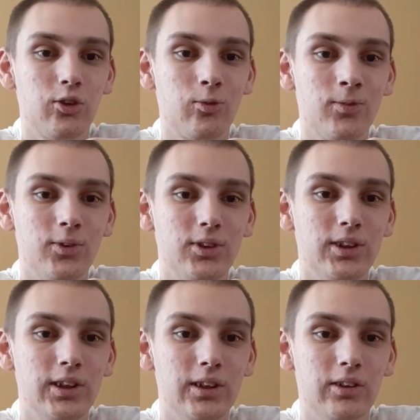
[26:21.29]
It's really
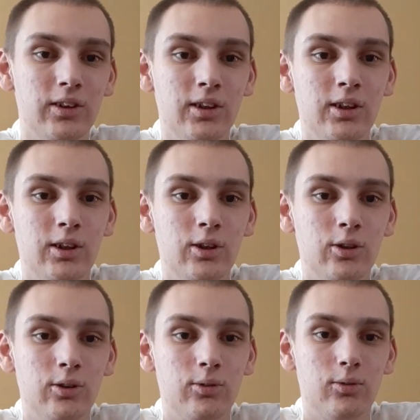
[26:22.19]
neat.
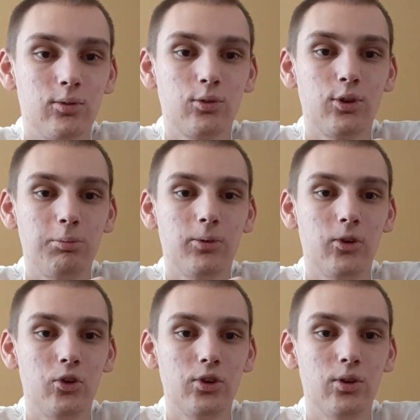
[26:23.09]
Great
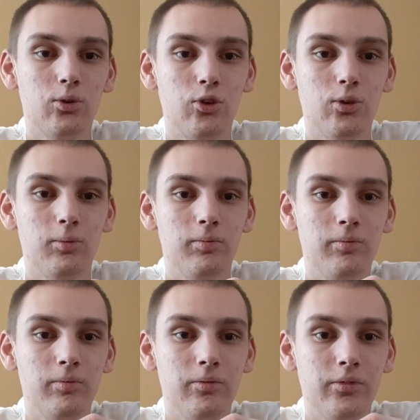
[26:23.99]
place to go to.
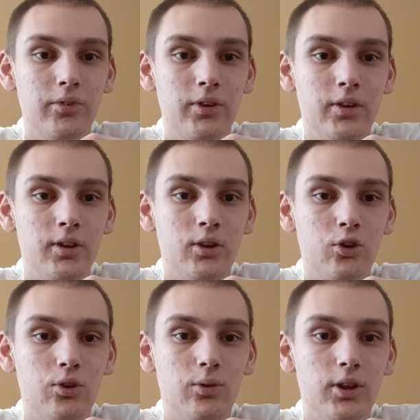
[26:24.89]

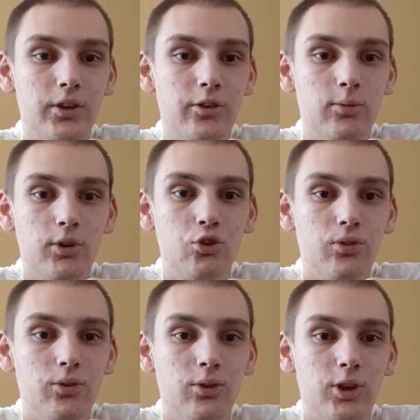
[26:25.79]
So their
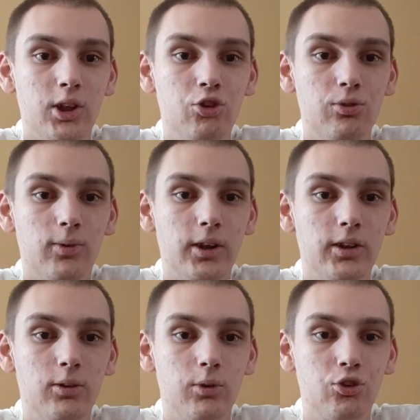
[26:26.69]
original location right
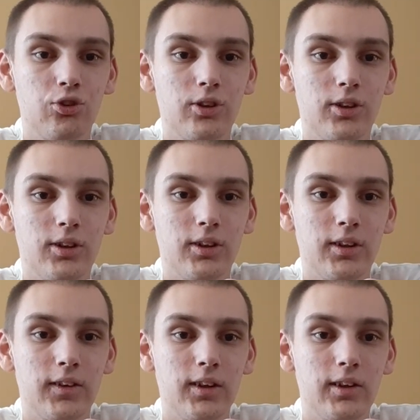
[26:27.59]
now, which I
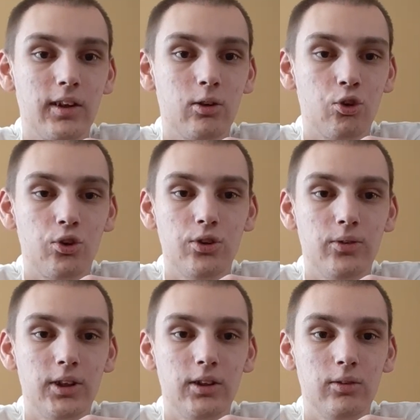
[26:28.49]
think they are
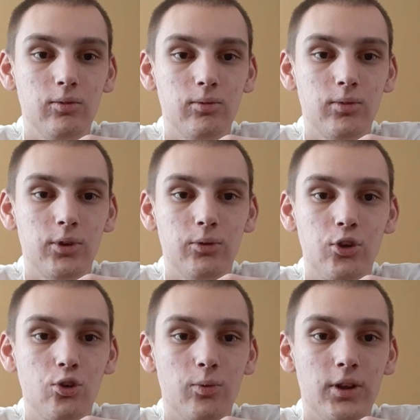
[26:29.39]
still at for at
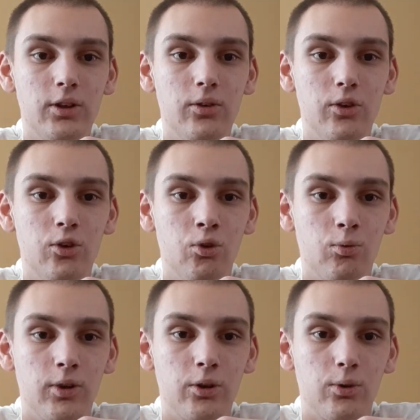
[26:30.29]
least a while, is
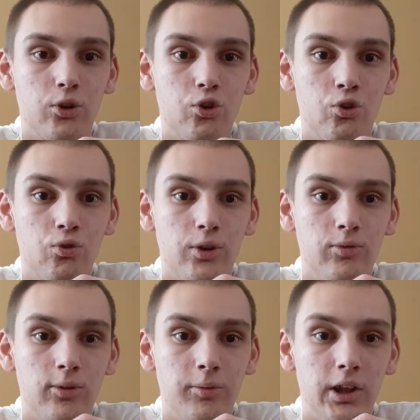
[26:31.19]
right across the street
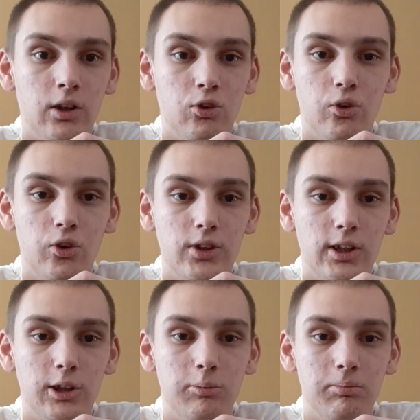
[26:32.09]
from the Angel
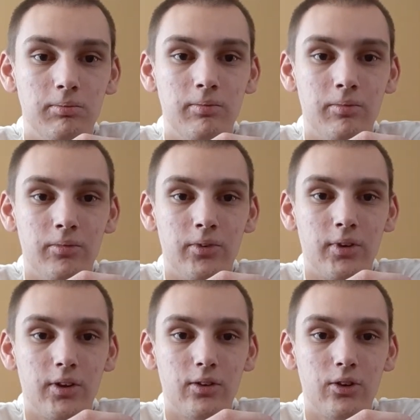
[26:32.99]
Stadium.
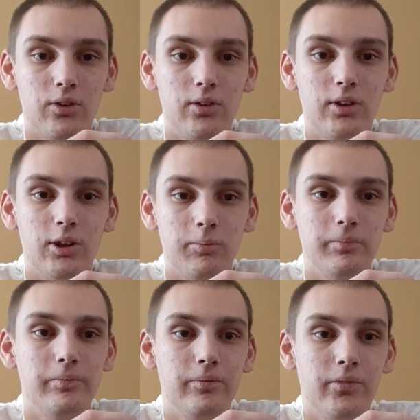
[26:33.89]
So yeah.
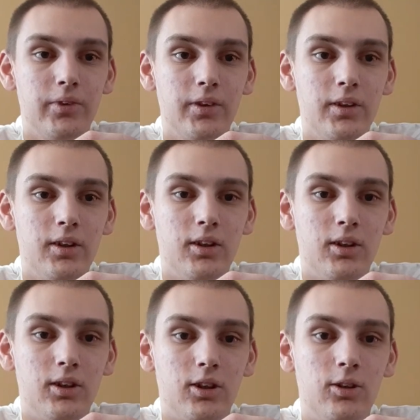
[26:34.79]

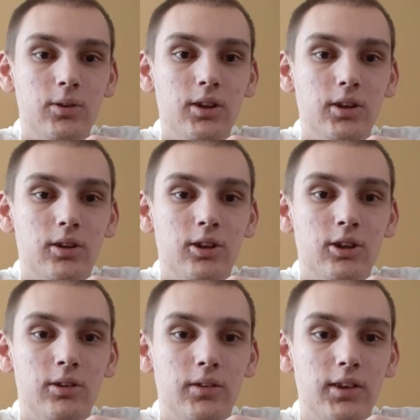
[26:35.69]

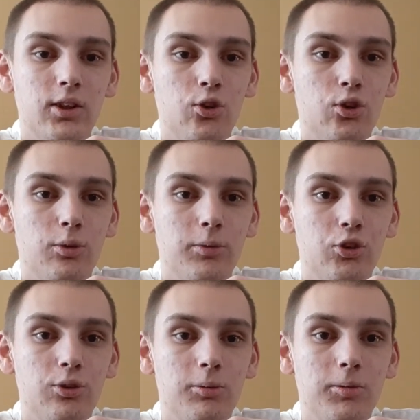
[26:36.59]
Alrighty, thank you so
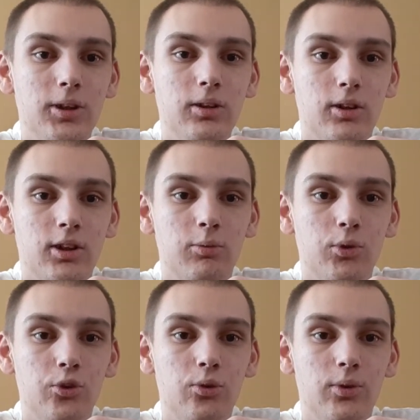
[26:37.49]
much everybody. I
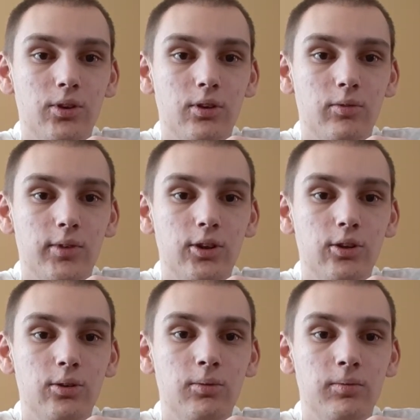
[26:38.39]
will do another
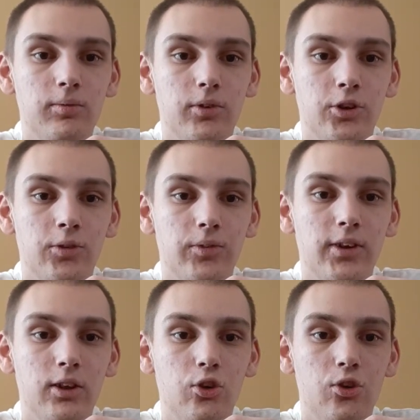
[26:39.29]
video of
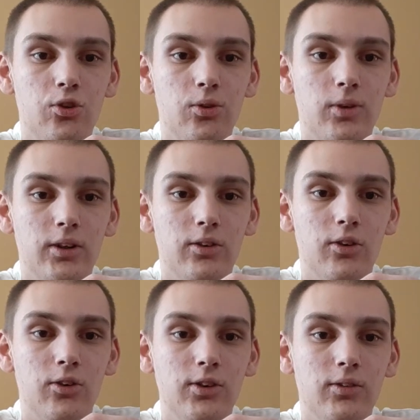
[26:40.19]
things to do at
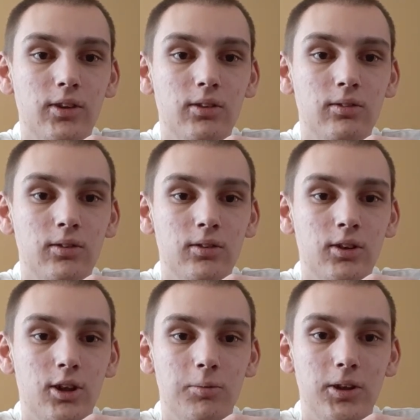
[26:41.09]
Disneyland.
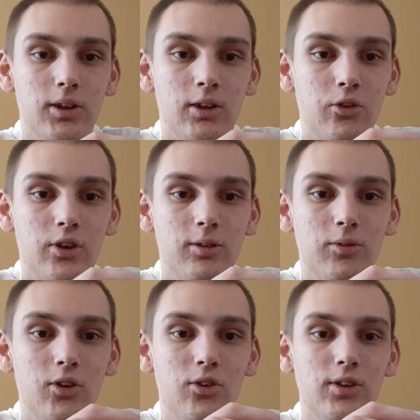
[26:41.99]
I mean outside of
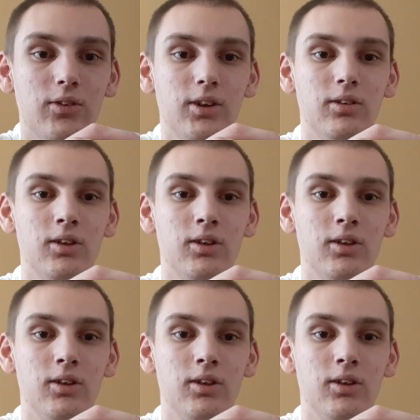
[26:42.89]
Disneyland.